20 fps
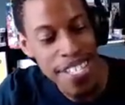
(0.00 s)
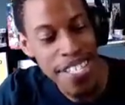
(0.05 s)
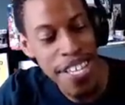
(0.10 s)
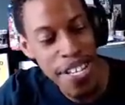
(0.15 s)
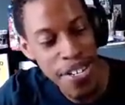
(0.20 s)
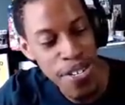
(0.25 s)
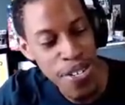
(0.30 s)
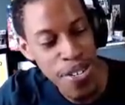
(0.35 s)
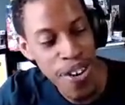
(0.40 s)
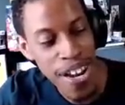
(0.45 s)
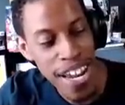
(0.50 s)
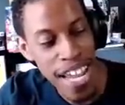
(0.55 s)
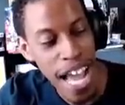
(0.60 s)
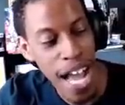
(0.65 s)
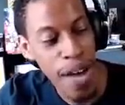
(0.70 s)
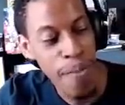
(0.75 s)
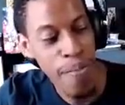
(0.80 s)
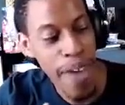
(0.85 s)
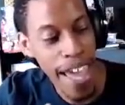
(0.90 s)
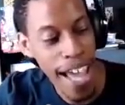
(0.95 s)
get it straight.
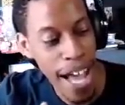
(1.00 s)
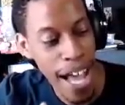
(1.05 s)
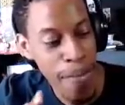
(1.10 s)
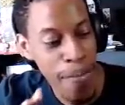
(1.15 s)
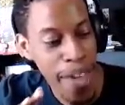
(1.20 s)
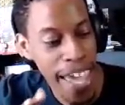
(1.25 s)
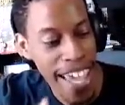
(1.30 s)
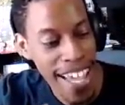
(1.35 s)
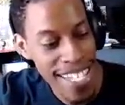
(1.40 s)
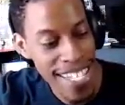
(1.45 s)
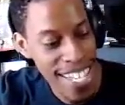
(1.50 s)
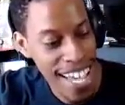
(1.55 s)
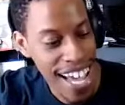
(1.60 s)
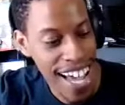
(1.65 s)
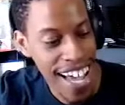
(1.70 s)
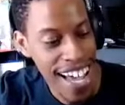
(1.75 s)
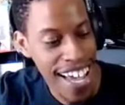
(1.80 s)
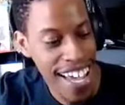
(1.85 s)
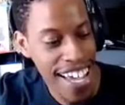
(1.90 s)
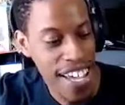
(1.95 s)
I'm
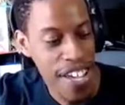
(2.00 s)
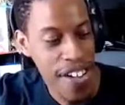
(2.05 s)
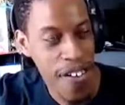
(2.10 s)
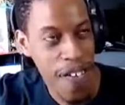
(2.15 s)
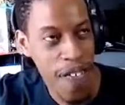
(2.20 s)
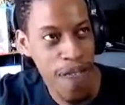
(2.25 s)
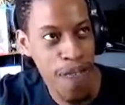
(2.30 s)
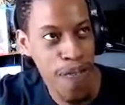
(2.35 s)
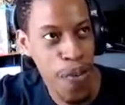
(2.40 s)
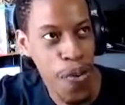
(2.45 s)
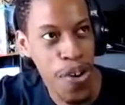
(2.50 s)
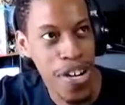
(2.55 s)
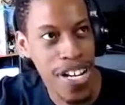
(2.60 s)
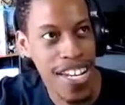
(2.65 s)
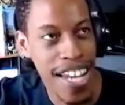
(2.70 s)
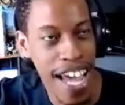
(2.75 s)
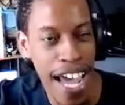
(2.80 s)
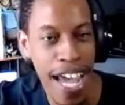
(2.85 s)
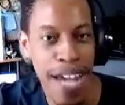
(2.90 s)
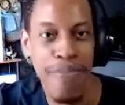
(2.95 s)
anti
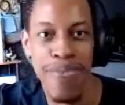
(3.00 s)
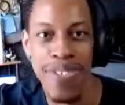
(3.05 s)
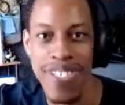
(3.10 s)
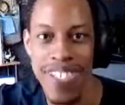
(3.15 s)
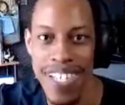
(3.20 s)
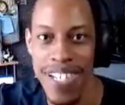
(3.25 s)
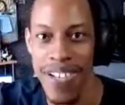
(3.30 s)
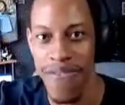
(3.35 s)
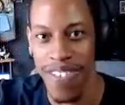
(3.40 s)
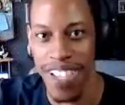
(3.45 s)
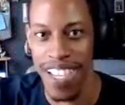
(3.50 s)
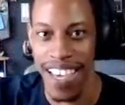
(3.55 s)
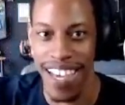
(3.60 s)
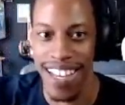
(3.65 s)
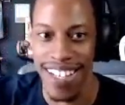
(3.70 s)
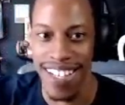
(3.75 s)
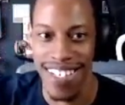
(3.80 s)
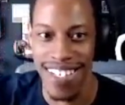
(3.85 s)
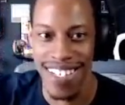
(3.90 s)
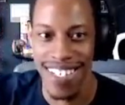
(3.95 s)
49% of
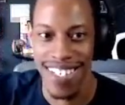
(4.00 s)
Atlanta.